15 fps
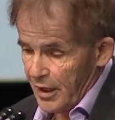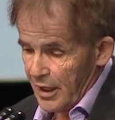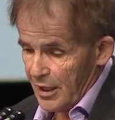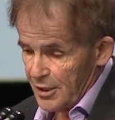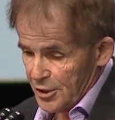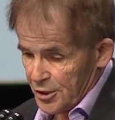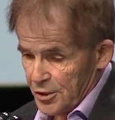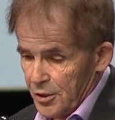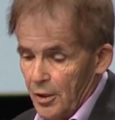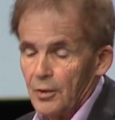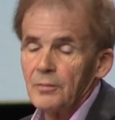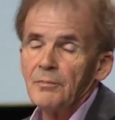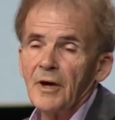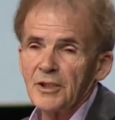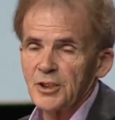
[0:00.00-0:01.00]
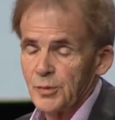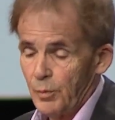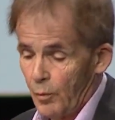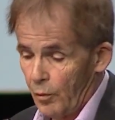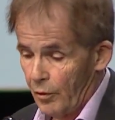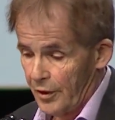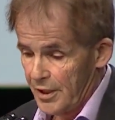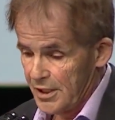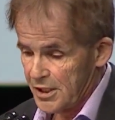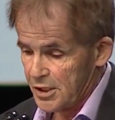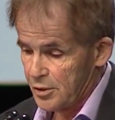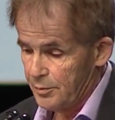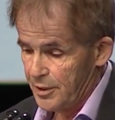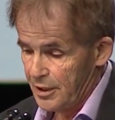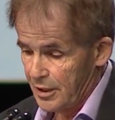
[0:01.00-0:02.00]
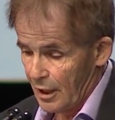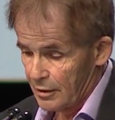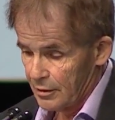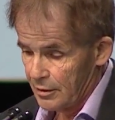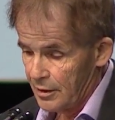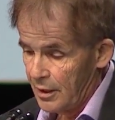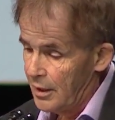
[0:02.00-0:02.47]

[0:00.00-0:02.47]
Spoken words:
has shown, much more is to be done.